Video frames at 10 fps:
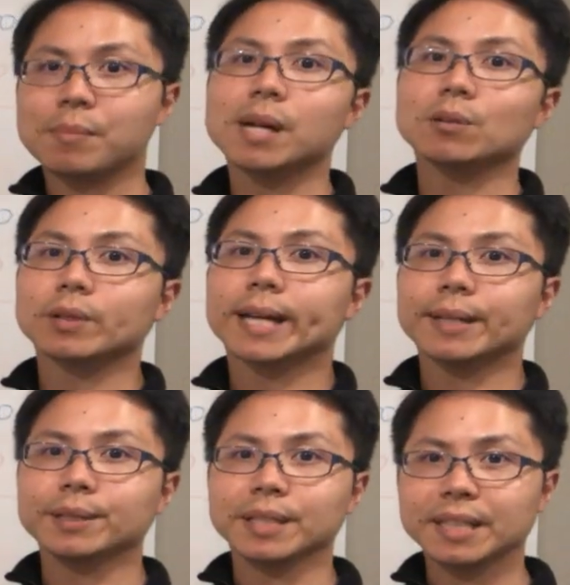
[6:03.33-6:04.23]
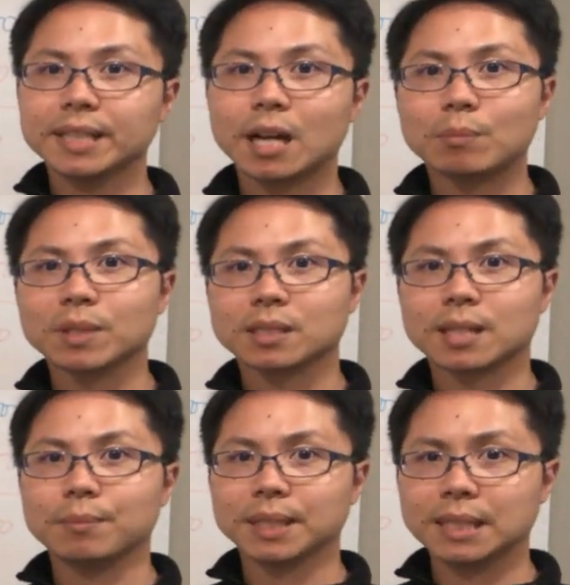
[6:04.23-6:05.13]
they might look at the income
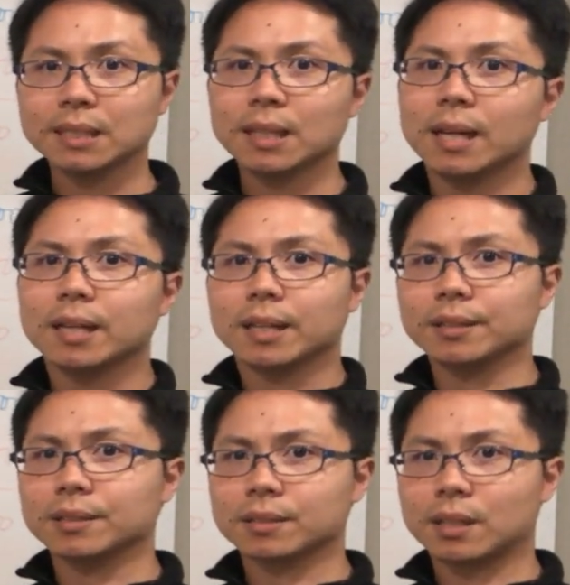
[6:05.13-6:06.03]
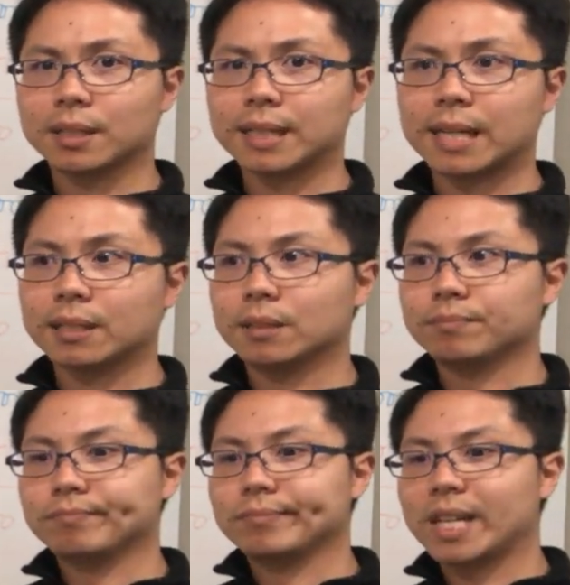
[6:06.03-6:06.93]
that's coming in and decide
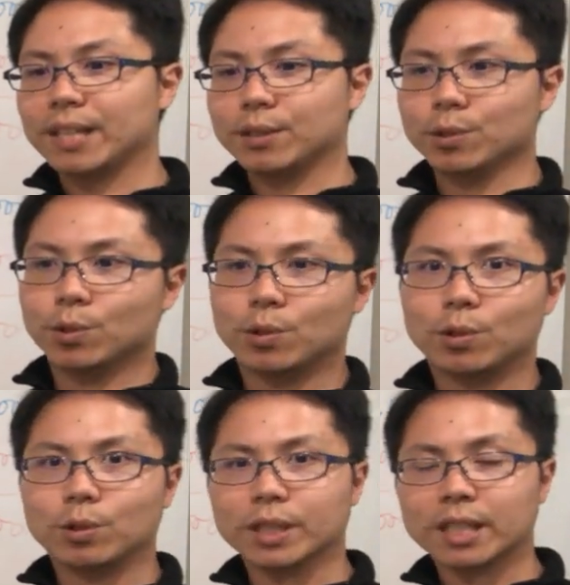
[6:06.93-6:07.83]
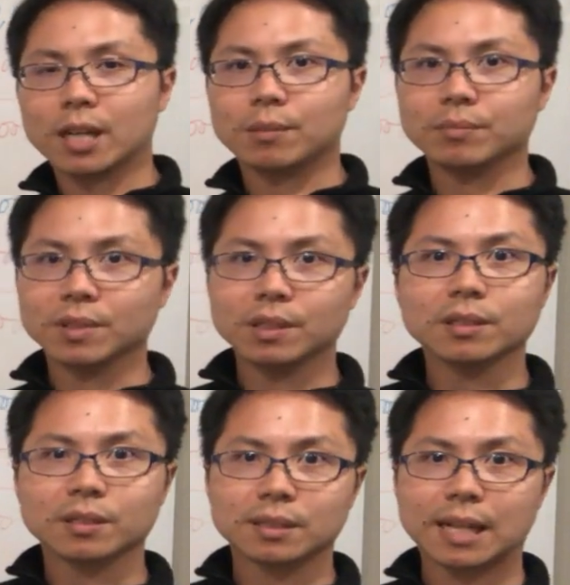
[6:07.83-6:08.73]
that, hey, your income
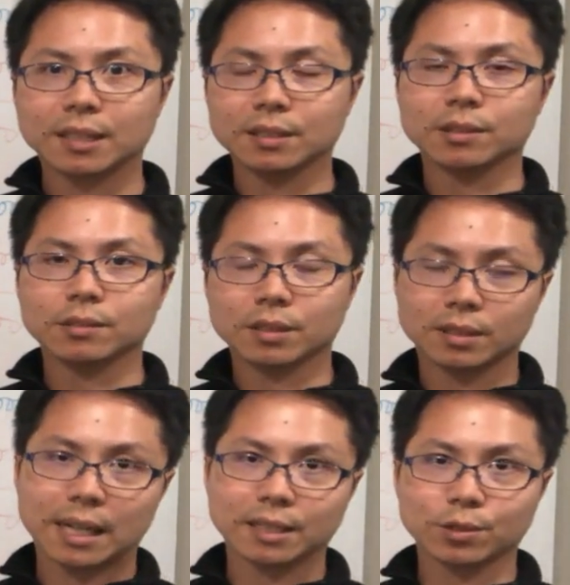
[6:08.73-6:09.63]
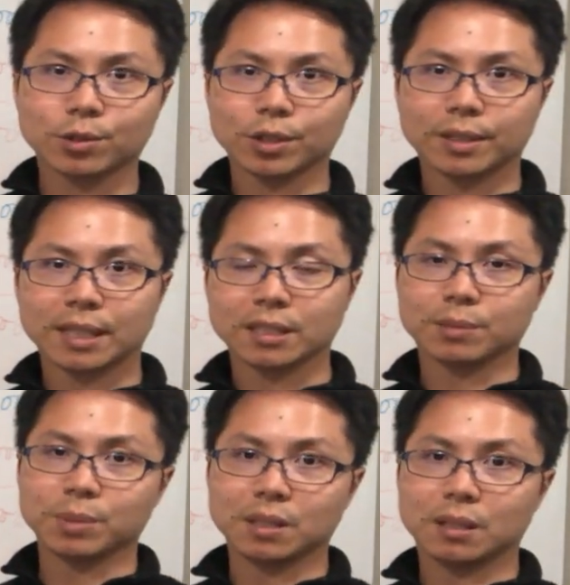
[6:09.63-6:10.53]
is starting to show that
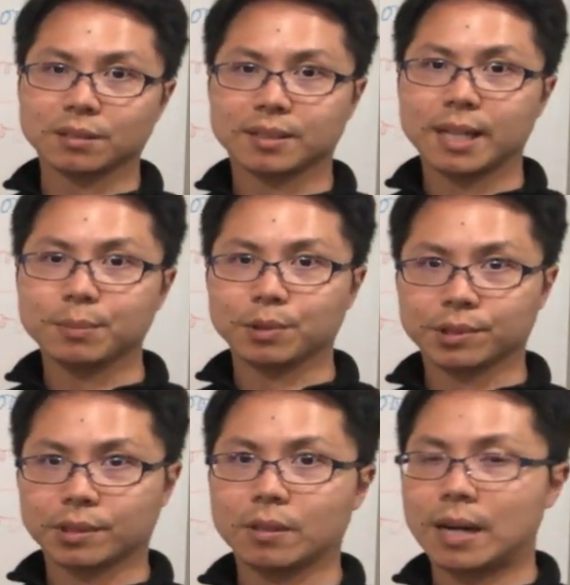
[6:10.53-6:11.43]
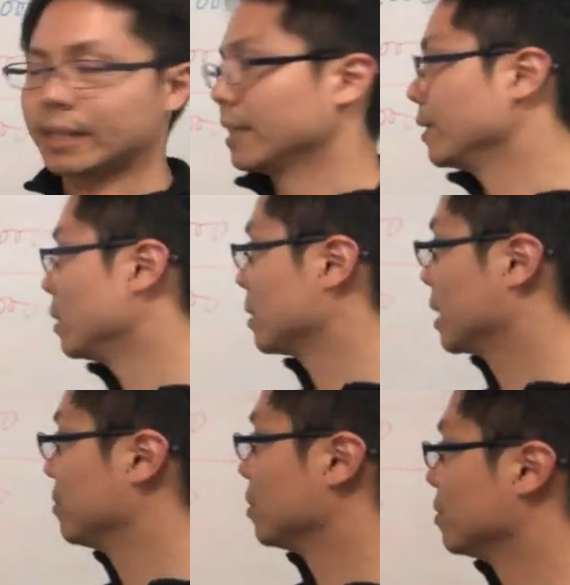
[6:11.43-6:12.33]
it's a bit unstable, so I
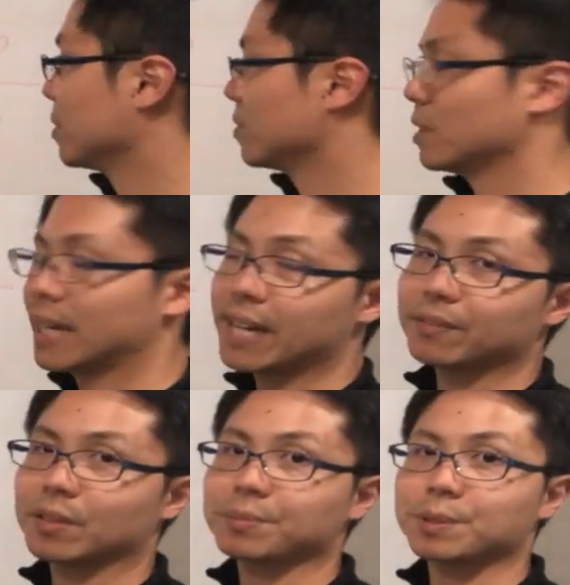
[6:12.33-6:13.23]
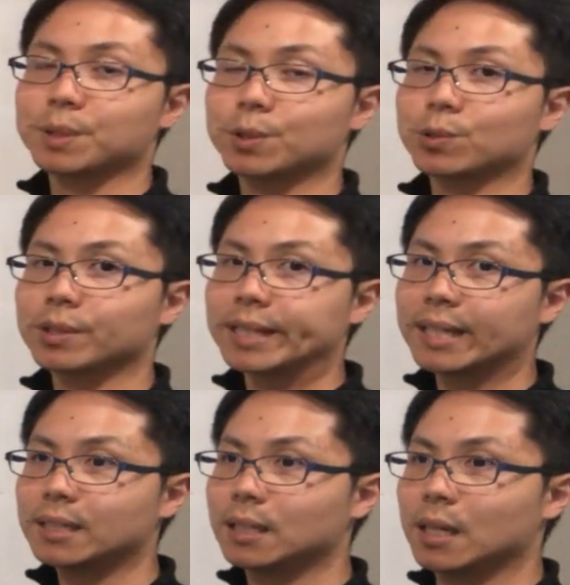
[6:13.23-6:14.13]
cannot give you 50K from the redraw
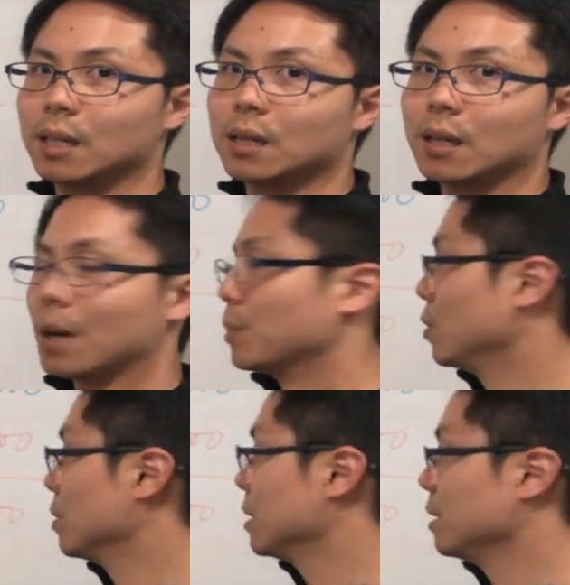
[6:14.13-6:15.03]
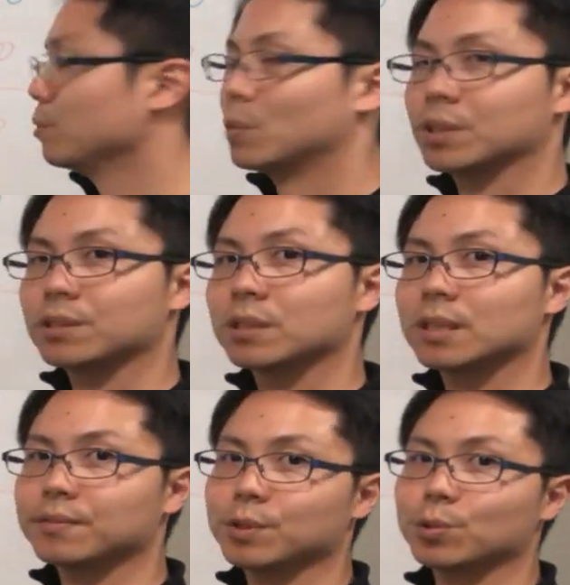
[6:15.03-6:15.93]
account. I'm only wanting to
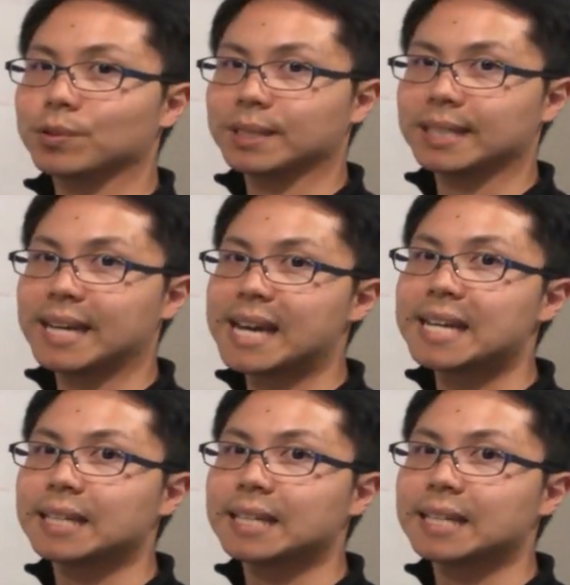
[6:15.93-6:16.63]
give you 20K